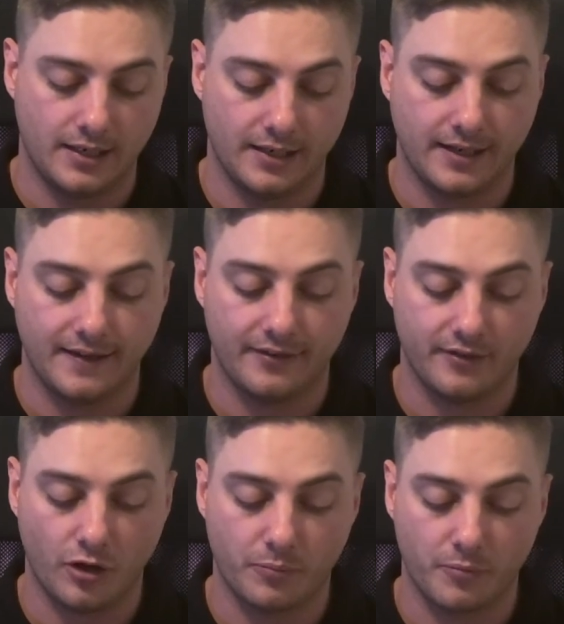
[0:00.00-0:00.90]
Again, there's
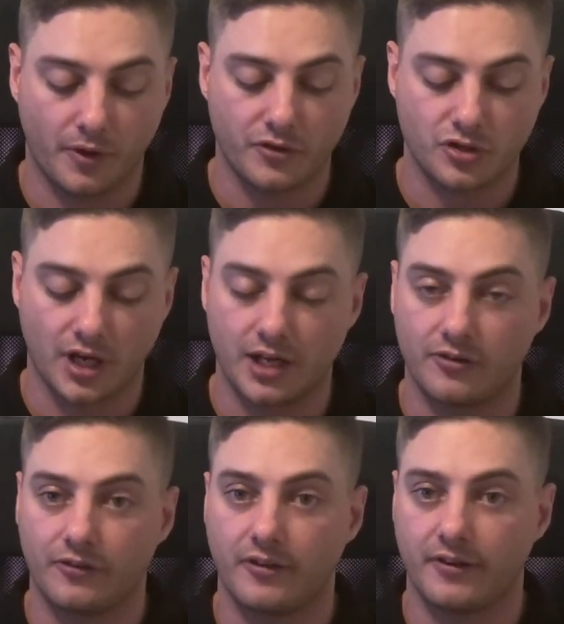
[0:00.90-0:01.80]
no proposed
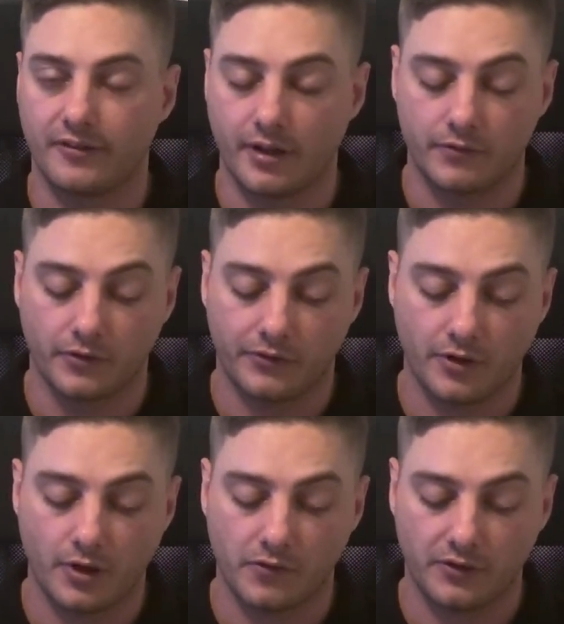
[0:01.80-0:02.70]
changes to this level of
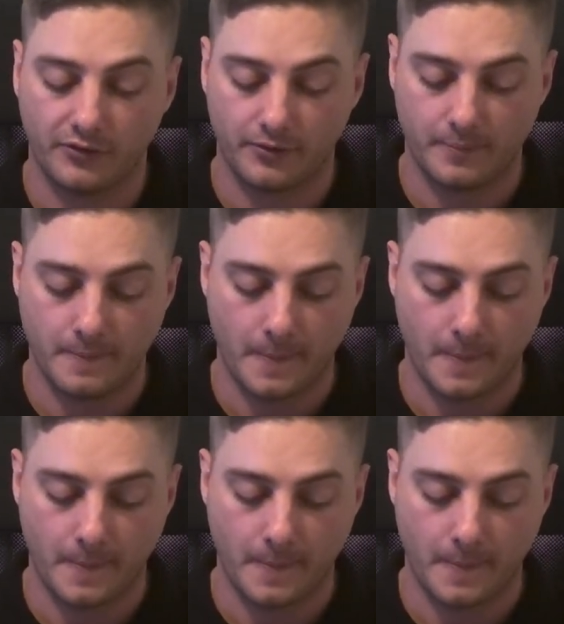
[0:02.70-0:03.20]
service.